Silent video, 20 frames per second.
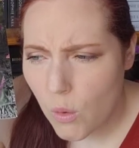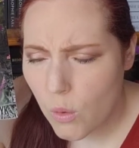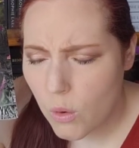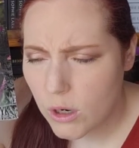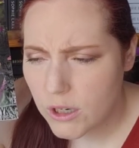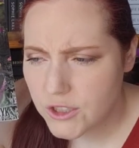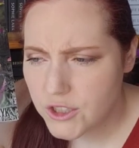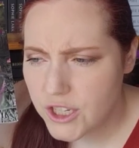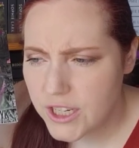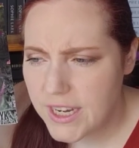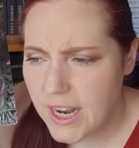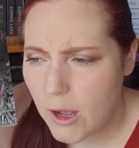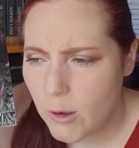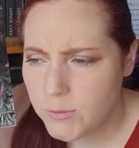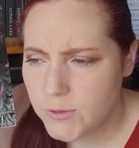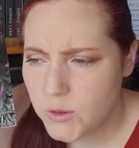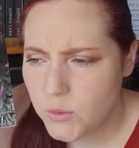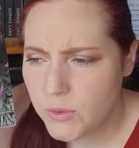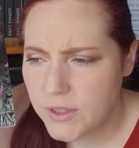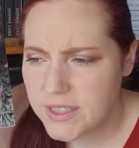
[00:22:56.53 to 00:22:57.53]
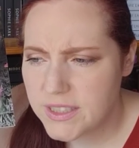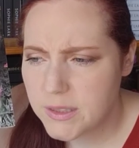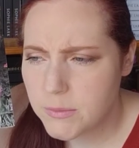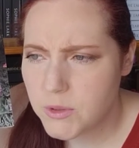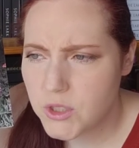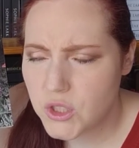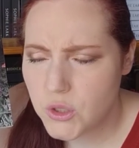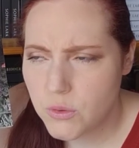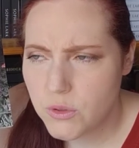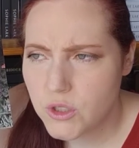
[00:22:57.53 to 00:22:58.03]
or she'd helped with
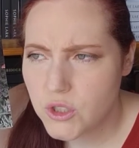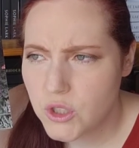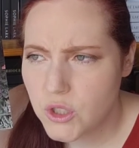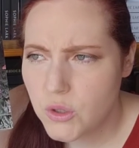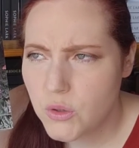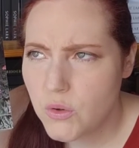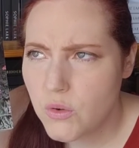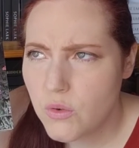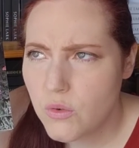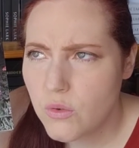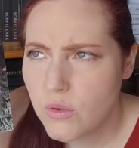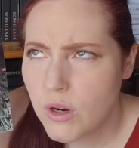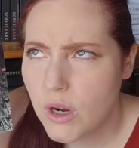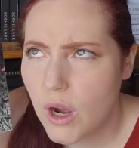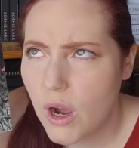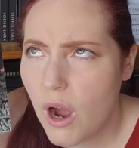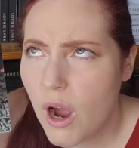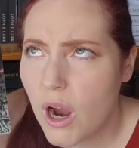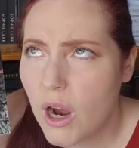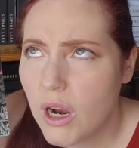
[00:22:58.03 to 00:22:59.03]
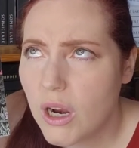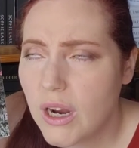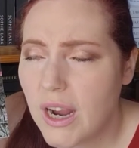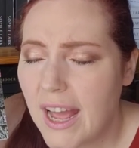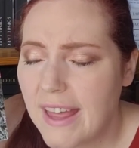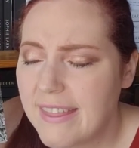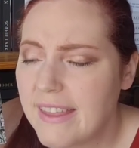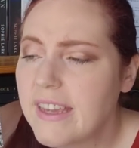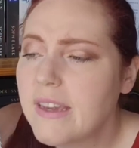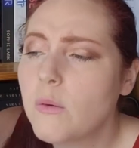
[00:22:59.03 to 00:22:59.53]
some students who
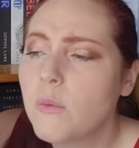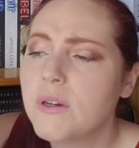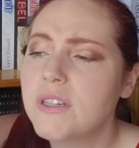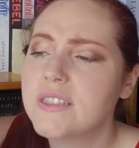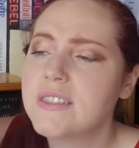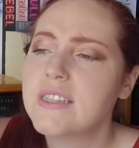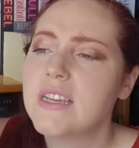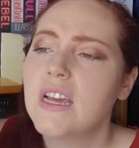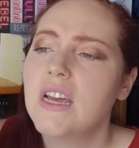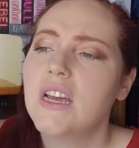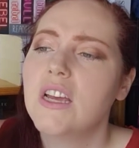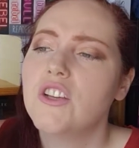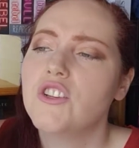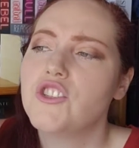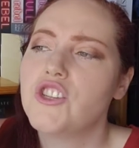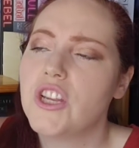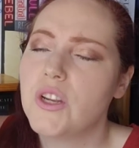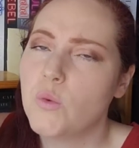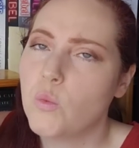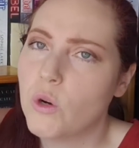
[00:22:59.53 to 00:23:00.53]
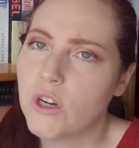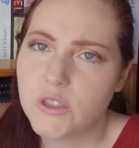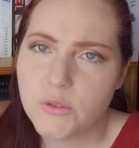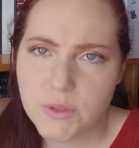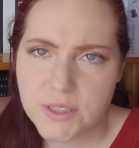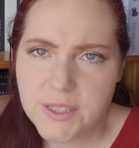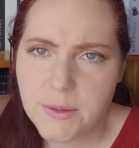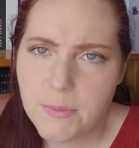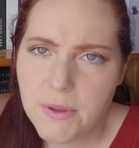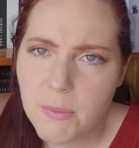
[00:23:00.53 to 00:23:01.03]
are, I think it was she had
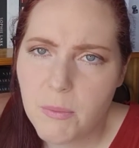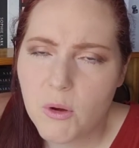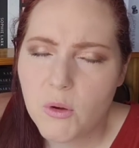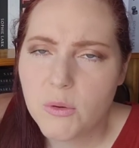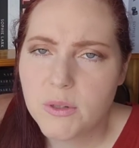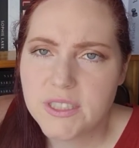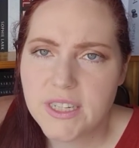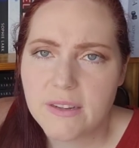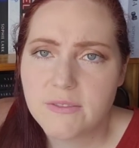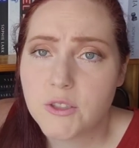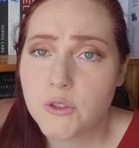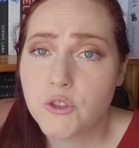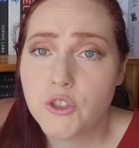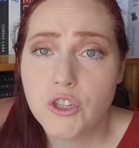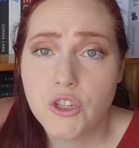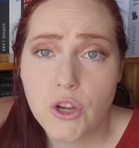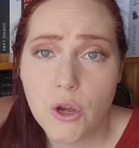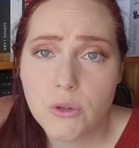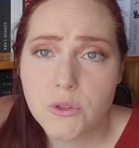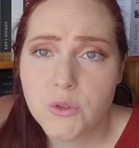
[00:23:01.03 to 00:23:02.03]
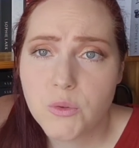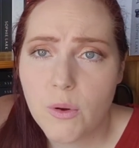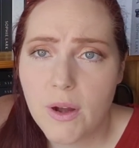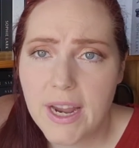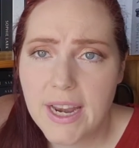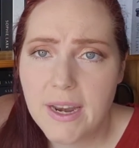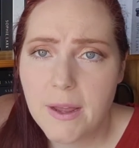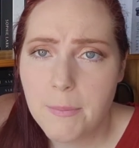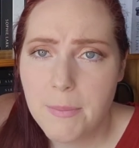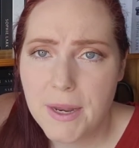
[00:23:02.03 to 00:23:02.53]
worked with some people who are deaf, so she knows
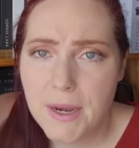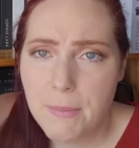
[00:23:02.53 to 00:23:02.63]
quite a